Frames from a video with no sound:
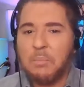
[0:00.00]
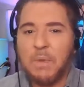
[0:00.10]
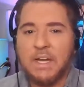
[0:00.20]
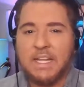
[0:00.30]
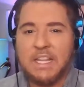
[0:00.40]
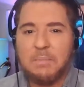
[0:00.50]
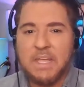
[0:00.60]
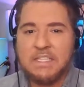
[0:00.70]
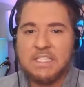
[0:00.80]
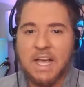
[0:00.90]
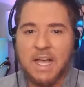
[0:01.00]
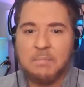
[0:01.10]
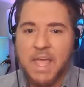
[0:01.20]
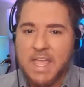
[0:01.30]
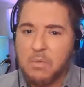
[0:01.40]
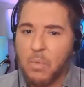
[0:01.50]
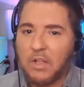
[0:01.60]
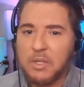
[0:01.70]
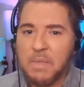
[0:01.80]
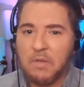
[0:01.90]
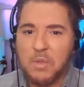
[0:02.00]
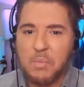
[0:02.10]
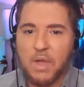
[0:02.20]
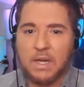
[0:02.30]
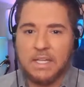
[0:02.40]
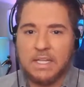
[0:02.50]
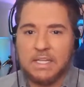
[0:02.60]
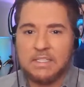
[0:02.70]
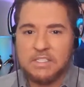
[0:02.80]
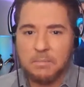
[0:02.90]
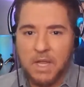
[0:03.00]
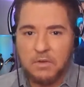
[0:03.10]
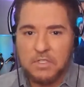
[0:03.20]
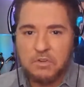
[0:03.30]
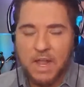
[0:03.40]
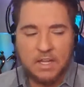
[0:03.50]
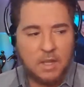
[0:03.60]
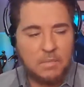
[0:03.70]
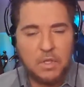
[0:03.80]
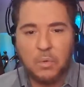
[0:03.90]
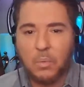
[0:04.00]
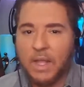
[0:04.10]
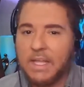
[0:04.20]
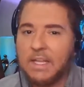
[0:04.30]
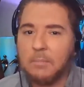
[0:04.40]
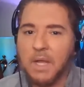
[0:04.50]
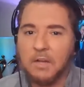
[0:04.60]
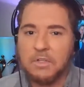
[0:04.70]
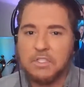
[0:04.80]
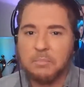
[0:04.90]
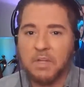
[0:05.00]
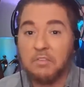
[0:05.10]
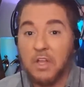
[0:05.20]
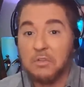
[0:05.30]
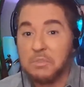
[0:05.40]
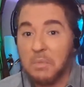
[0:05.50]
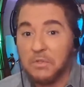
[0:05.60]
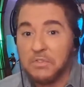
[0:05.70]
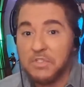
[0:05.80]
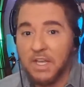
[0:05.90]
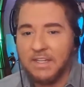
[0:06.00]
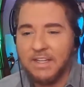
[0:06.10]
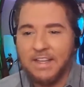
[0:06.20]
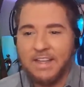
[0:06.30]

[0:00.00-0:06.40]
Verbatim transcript: But in the meantime, hey, welcome everybody. Some Irish craic coming your way. I'm Irish on my father's mother's side.